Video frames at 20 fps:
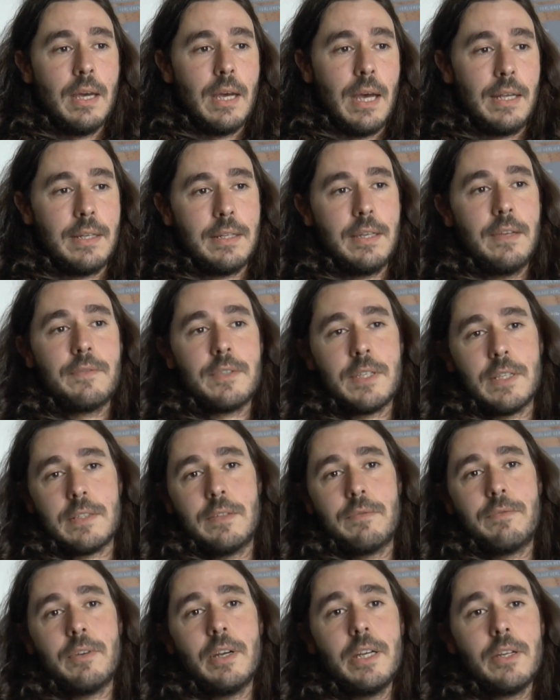and gives us
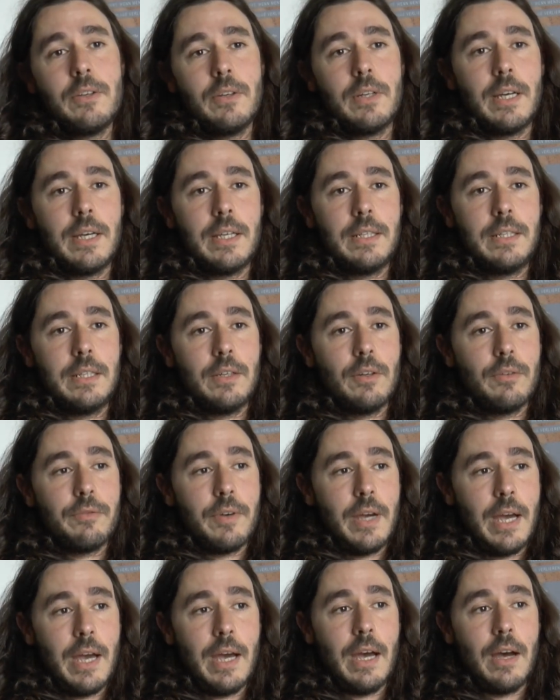a very good idea of
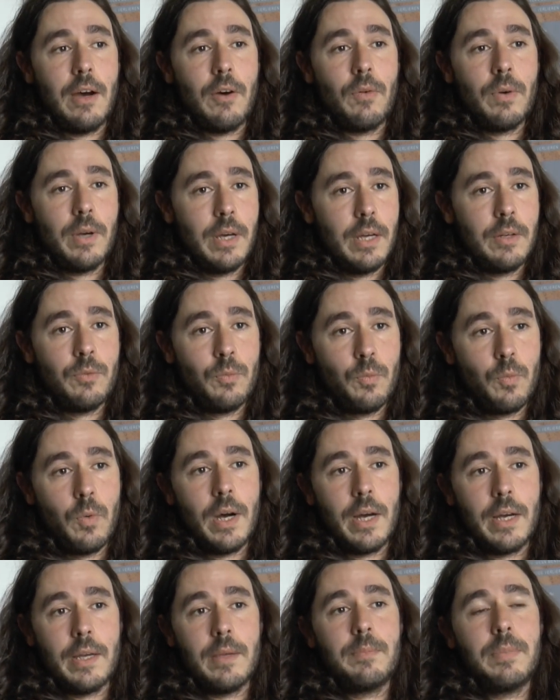how and
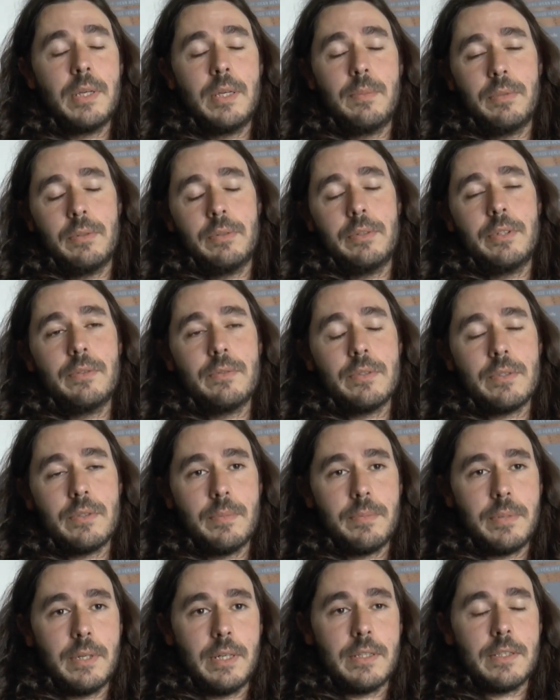why people use the
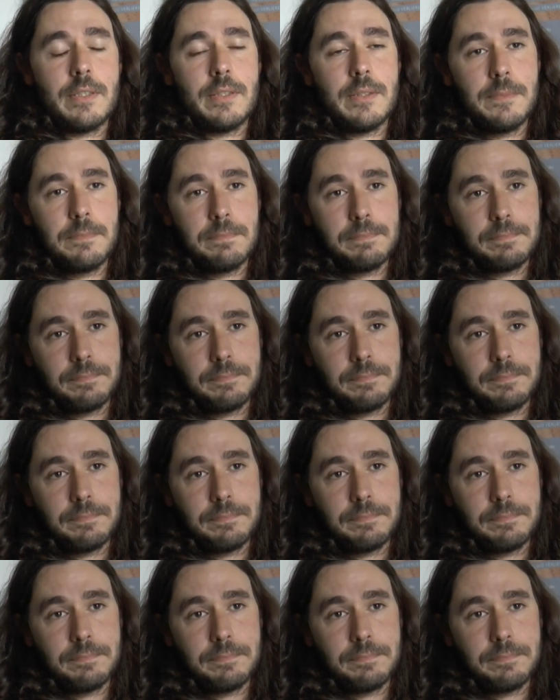past.